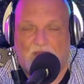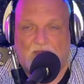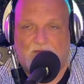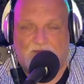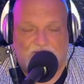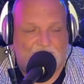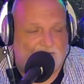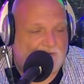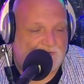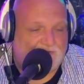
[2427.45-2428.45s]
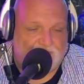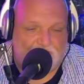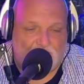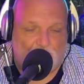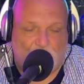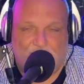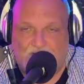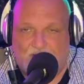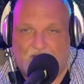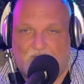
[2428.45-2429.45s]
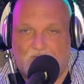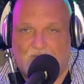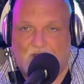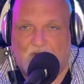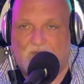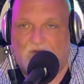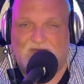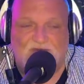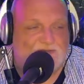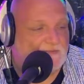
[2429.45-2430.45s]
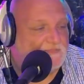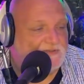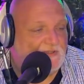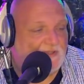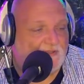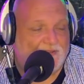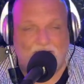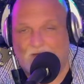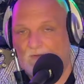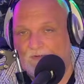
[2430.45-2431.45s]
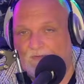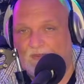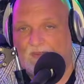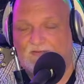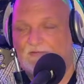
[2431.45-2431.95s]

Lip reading: using one of the output systems? That I don't know the answer.